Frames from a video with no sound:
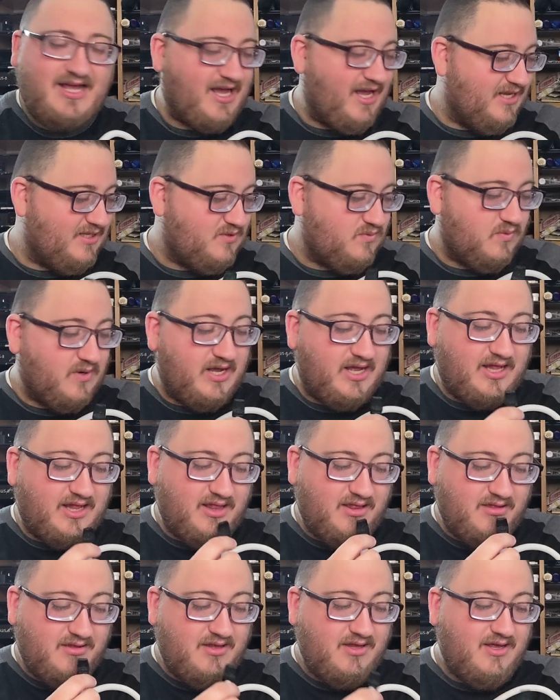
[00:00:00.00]
as
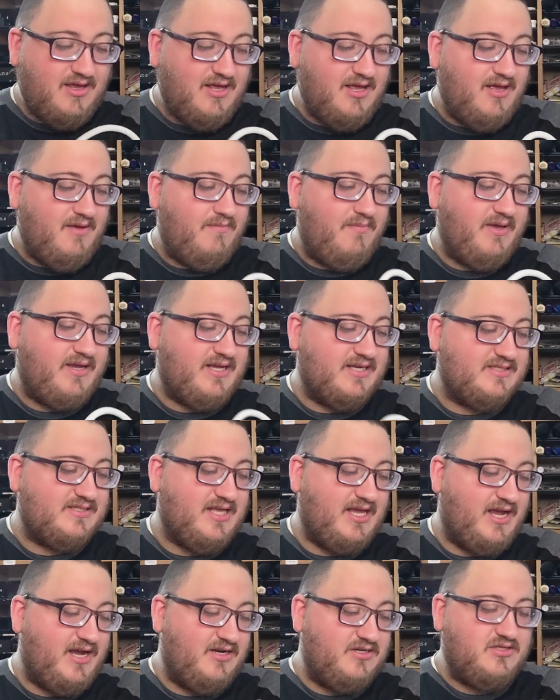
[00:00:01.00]
well because
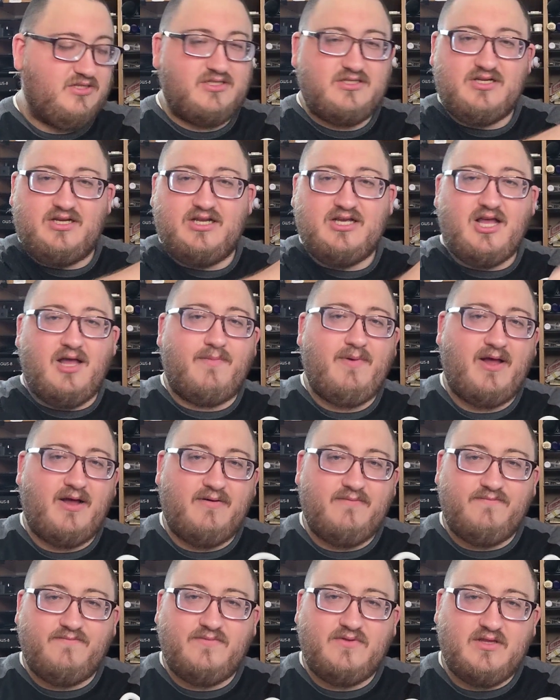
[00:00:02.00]
the air is just going to come
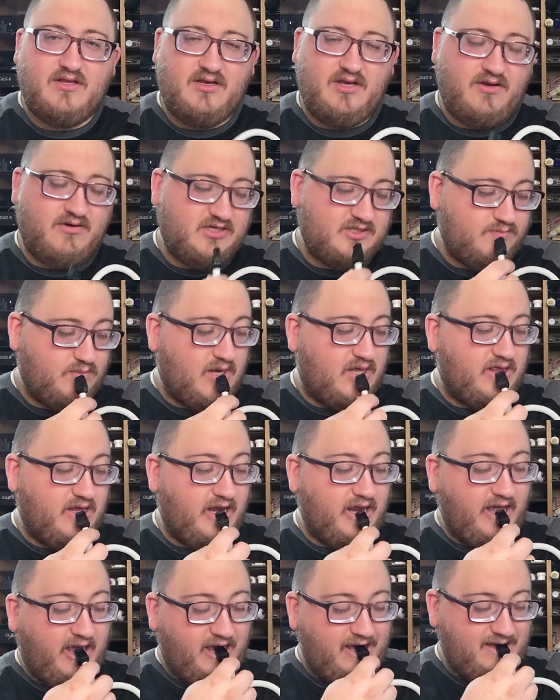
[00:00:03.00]
out the nearest spot that
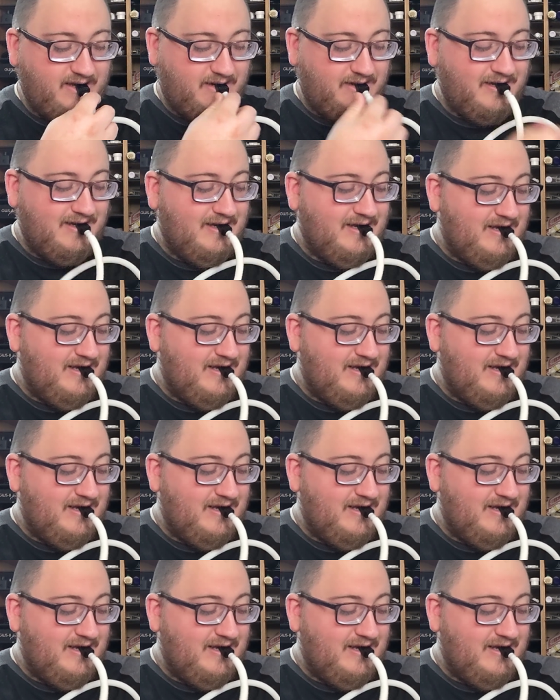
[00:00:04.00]
it can.